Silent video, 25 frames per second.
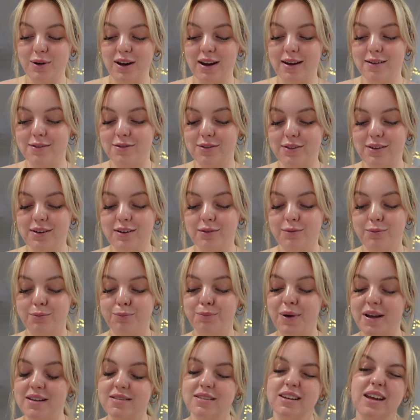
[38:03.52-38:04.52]
we've
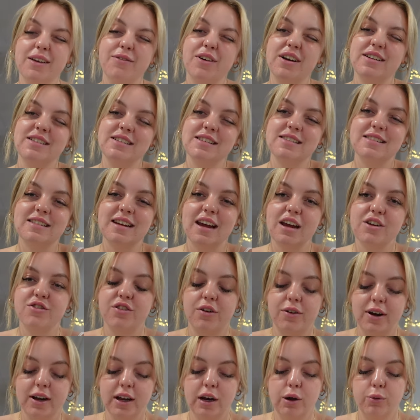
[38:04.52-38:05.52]
basically, if I did stage,
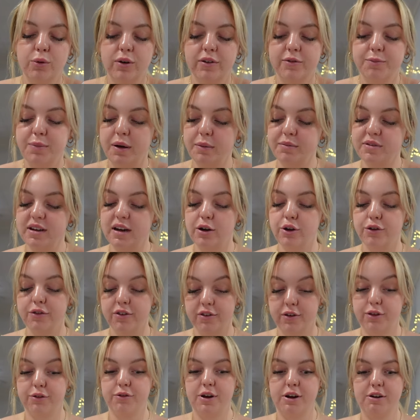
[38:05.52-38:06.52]
I reckon I would have bumped it over
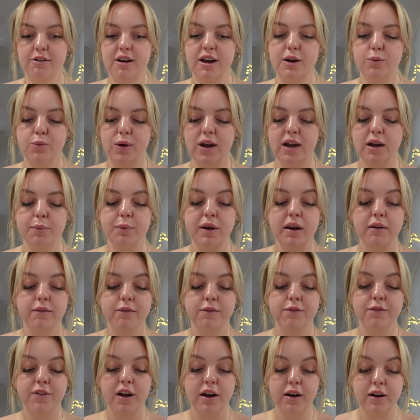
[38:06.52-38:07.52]
a $3,000 week, but I'm
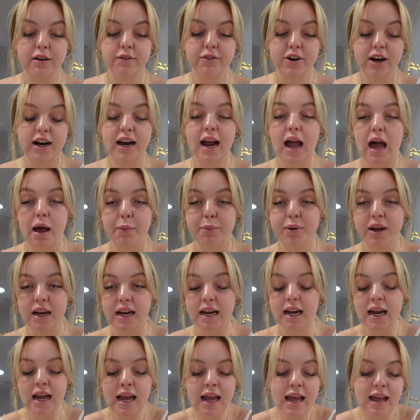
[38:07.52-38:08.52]
very, very
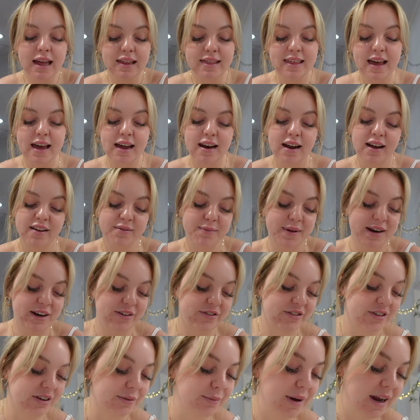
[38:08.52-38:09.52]
happy that I've
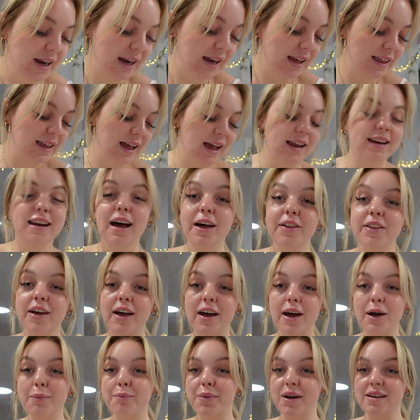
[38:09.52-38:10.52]
managed to make
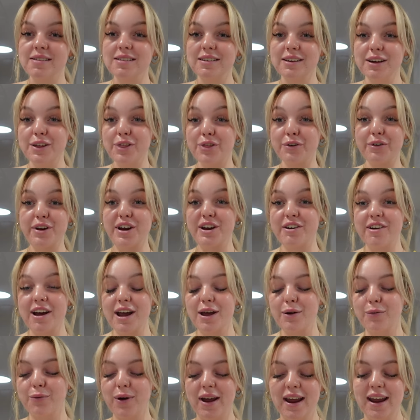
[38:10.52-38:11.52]
another basically
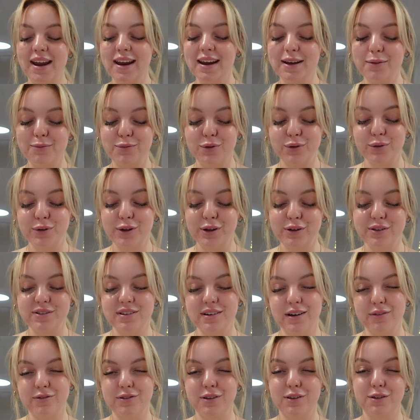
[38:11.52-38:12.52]
$3,000 week. Well, close
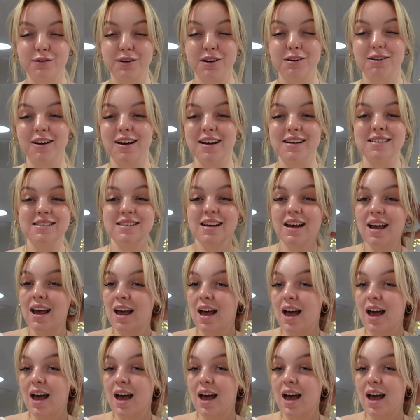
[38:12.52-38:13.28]
enough to $3,000.